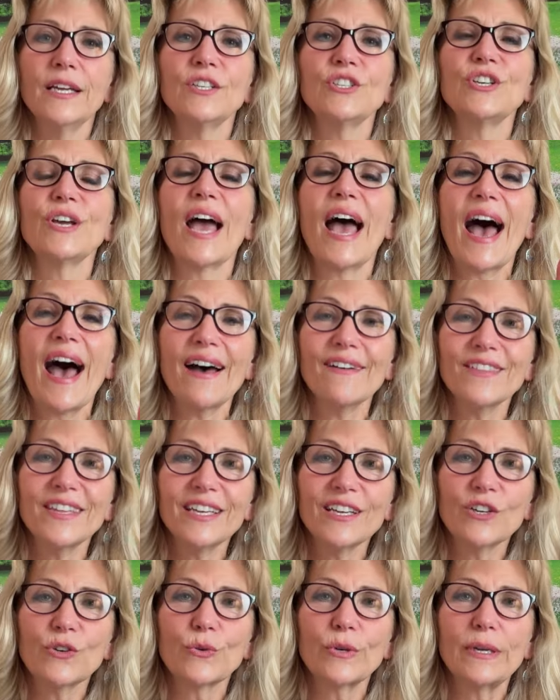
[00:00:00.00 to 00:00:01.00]
to have the
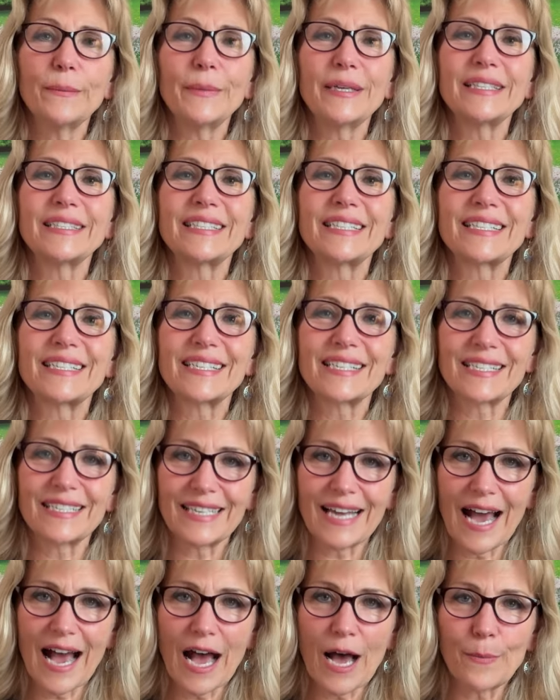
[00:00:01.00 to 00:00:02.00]
agreement to
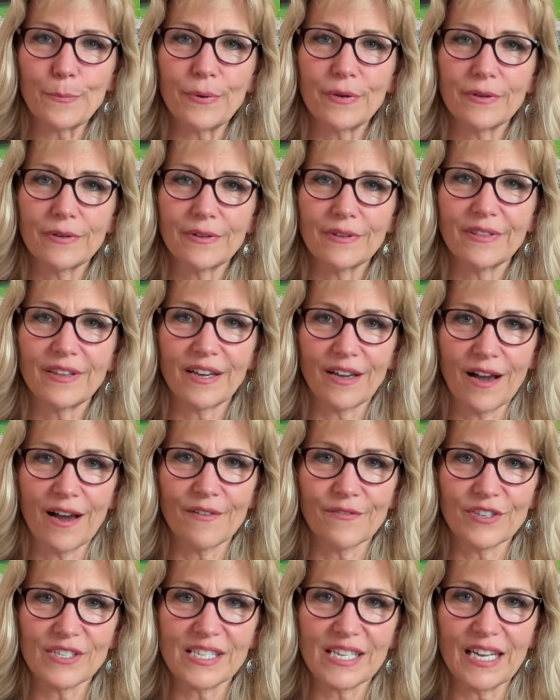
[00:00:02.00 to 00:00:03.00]
stop the
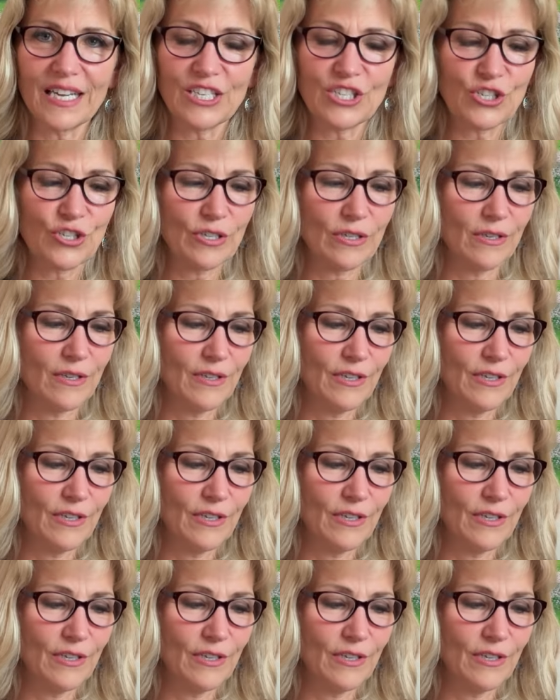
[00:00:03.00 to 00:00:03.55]
conversation,